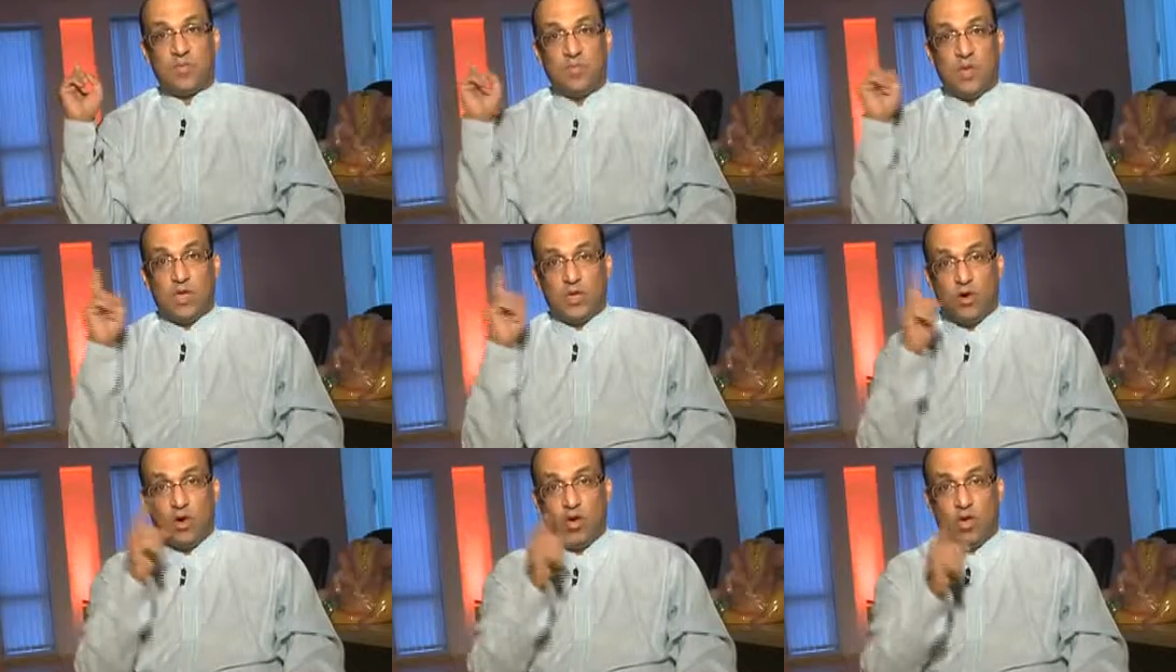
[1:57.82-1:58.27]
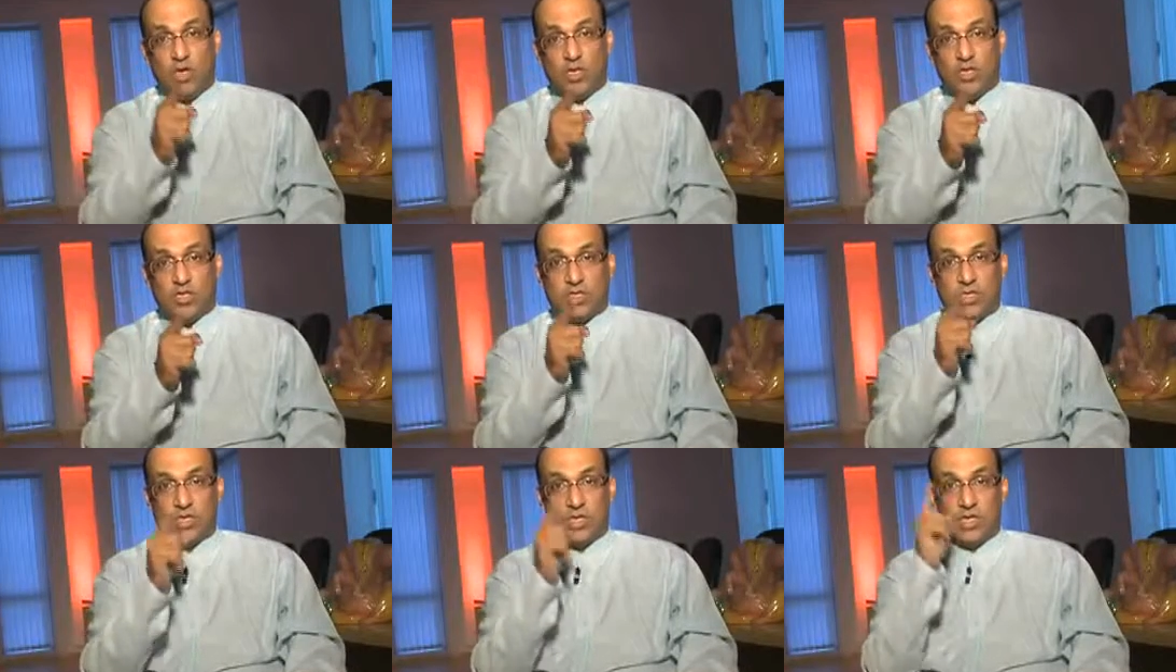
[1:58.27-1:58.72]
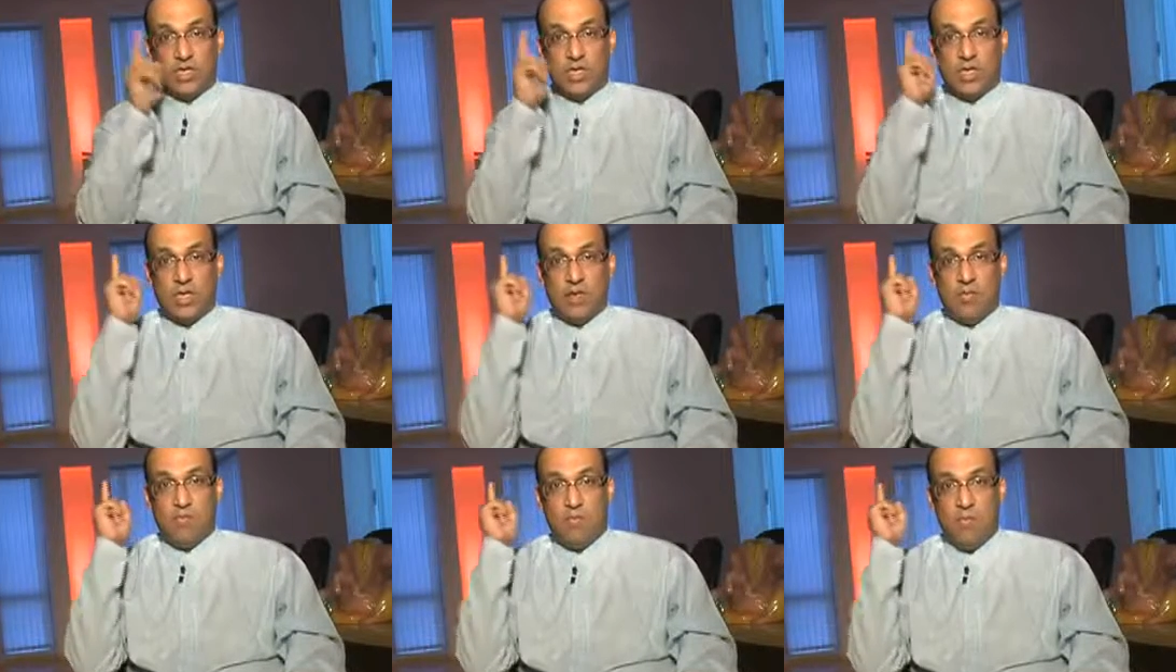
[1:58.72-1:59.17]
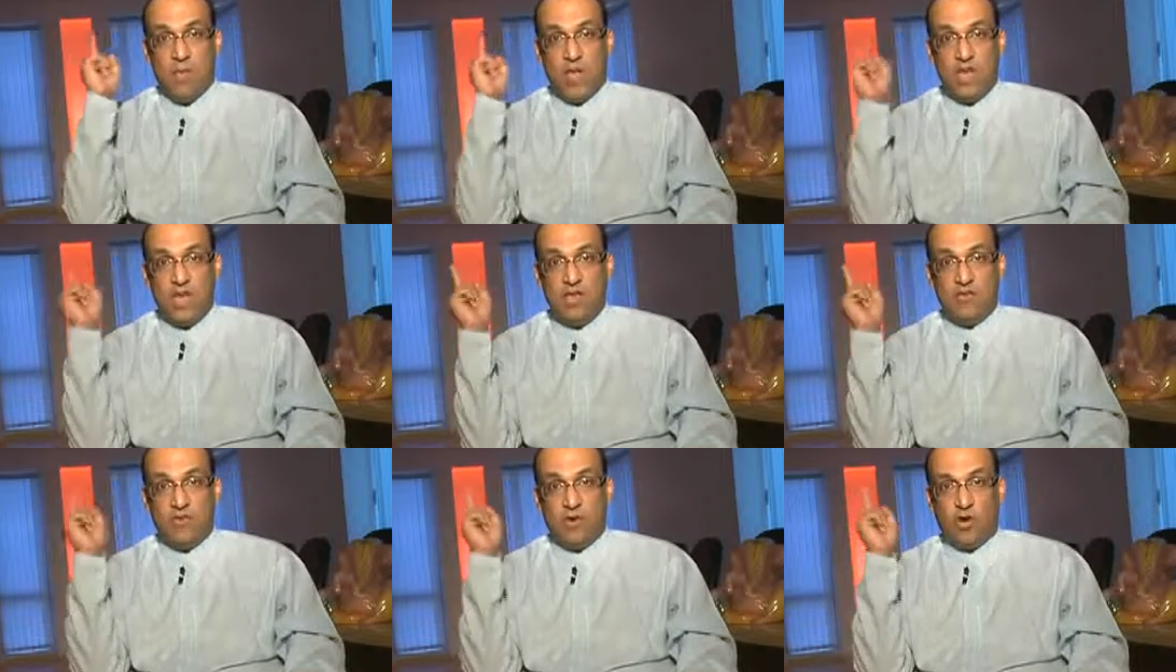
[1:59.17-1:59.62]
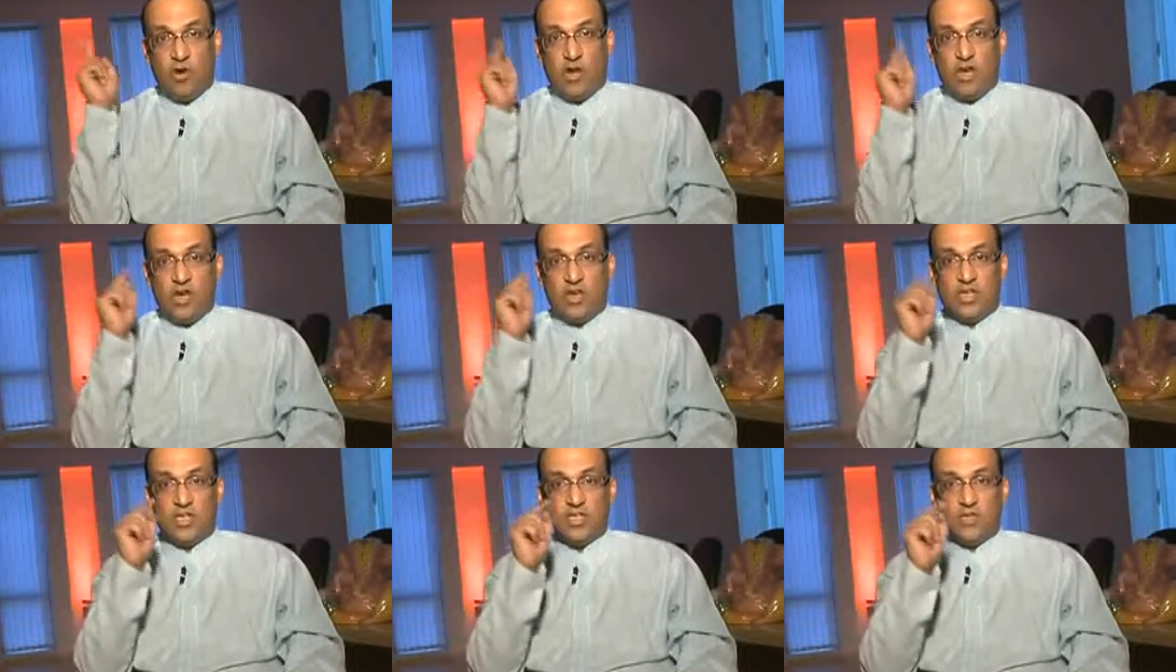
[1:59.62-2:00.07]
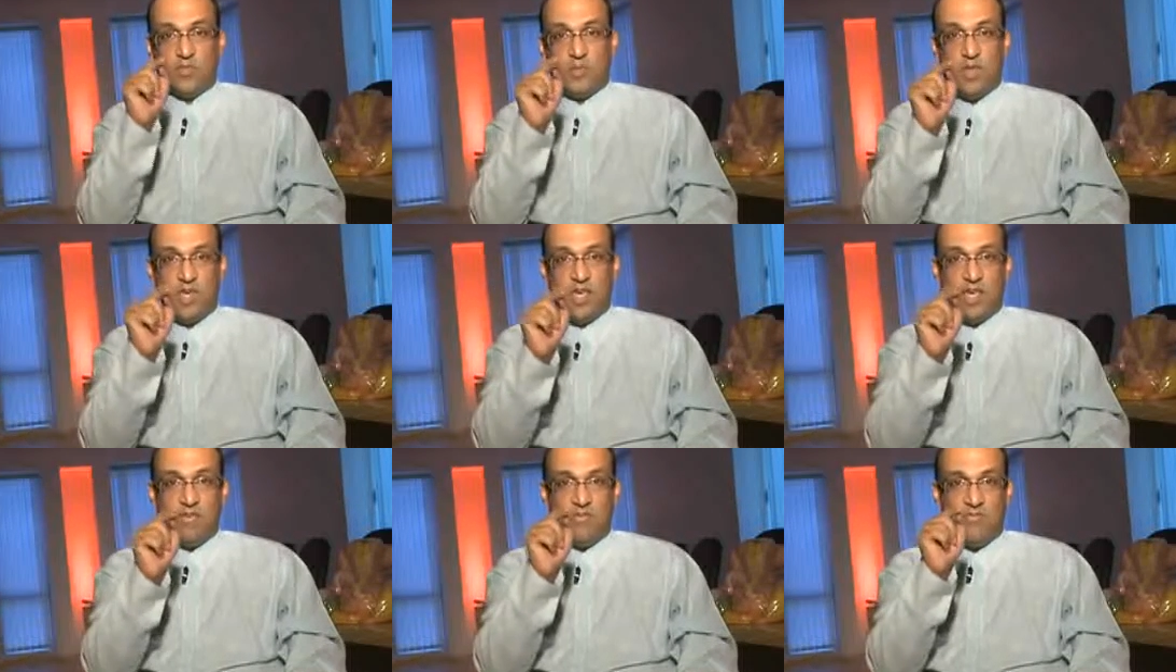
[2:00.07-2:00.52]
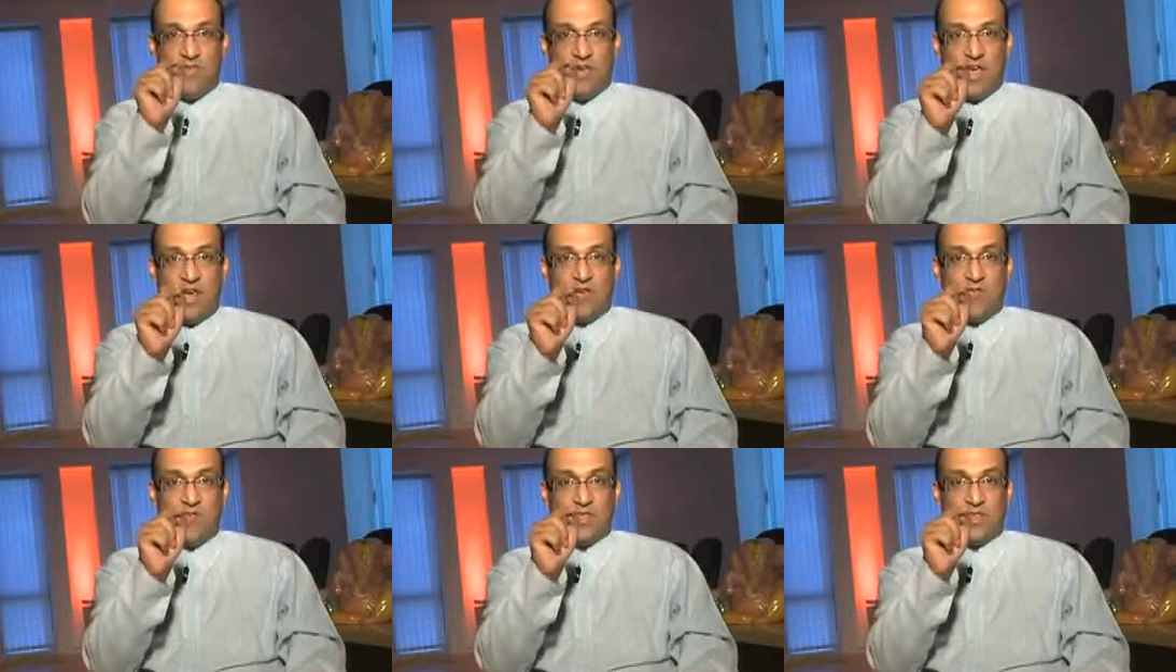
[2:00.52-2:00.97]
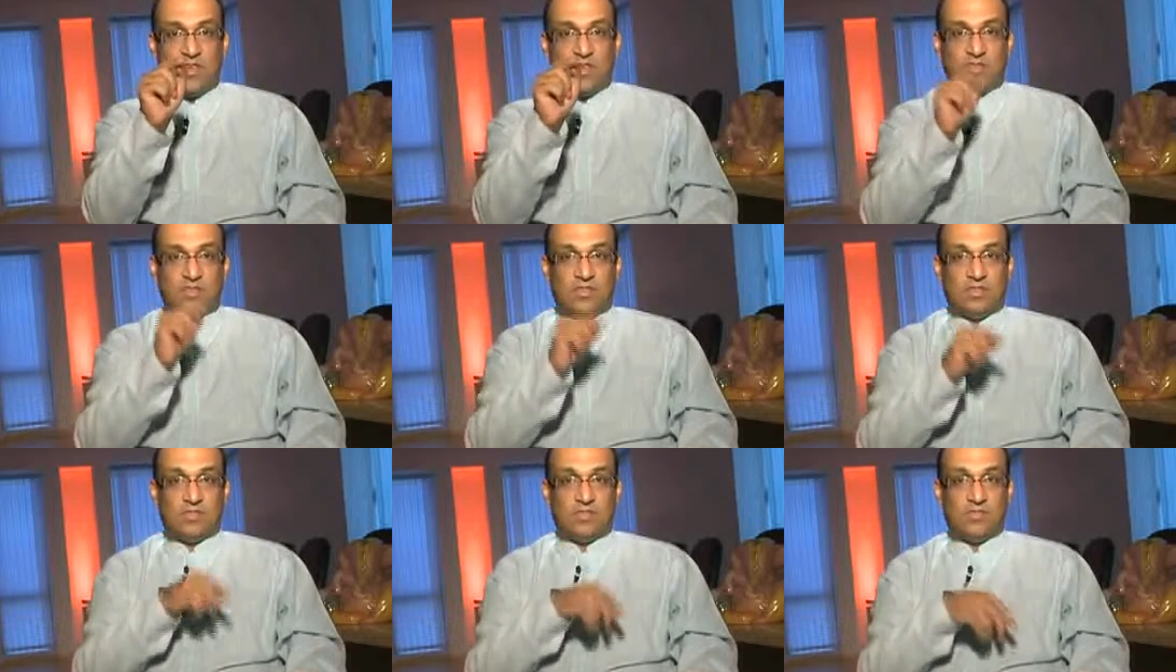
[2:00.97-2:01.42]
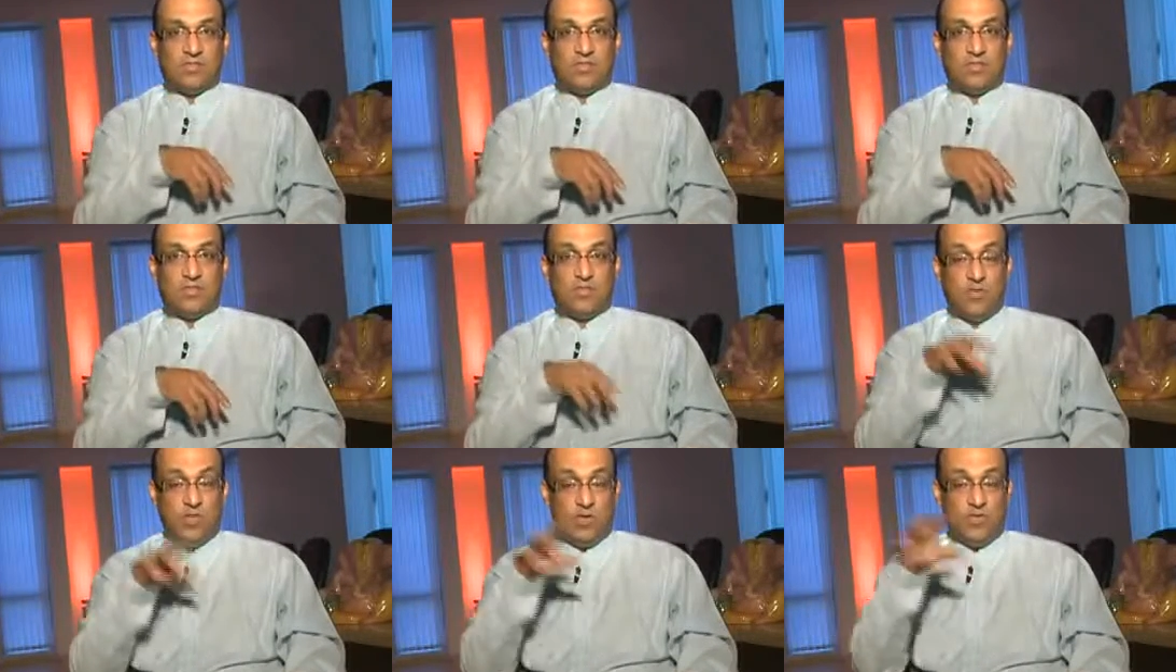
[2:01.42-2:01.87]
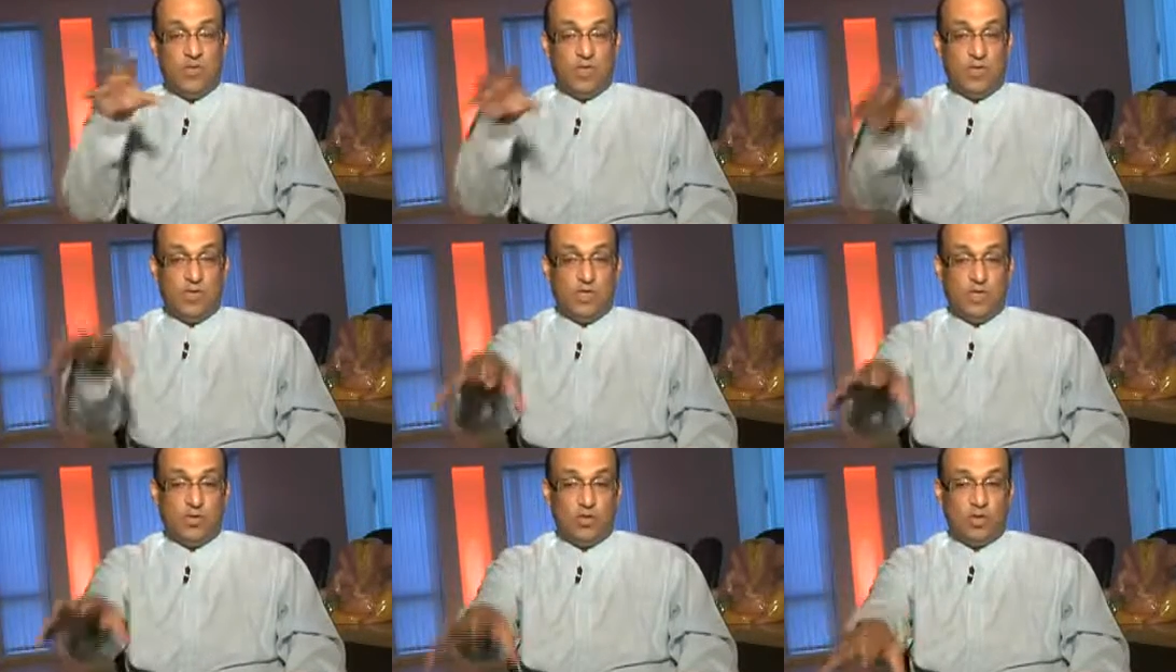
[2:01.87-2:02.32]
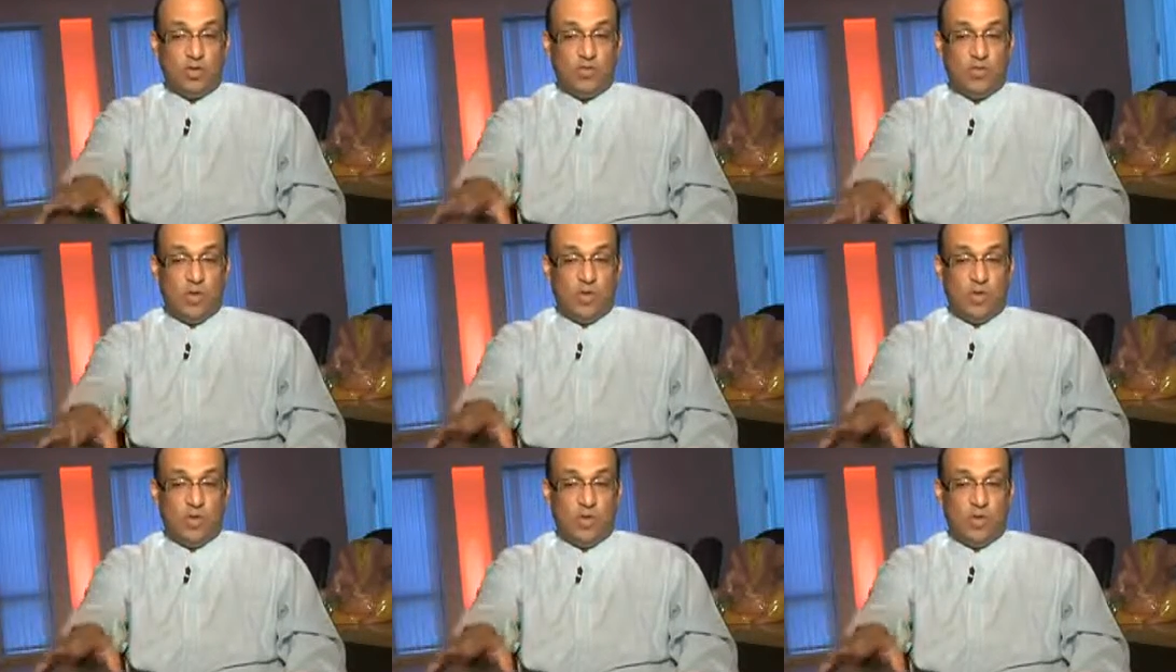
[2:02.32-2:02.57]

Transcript: Because many foreigners behave well with us, with those